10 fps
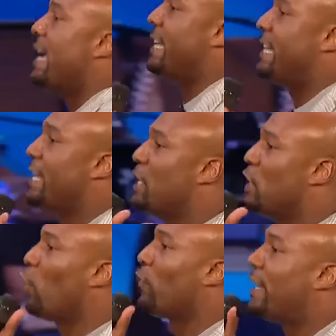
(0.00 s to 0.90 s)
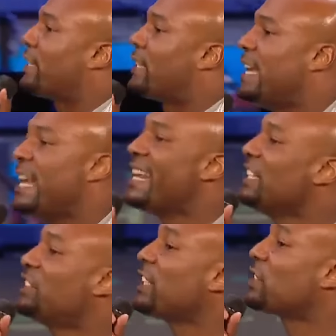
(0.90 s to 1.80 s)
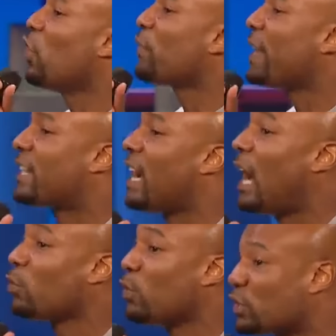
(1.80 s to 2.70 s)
He didn't know that. He didn't just know that God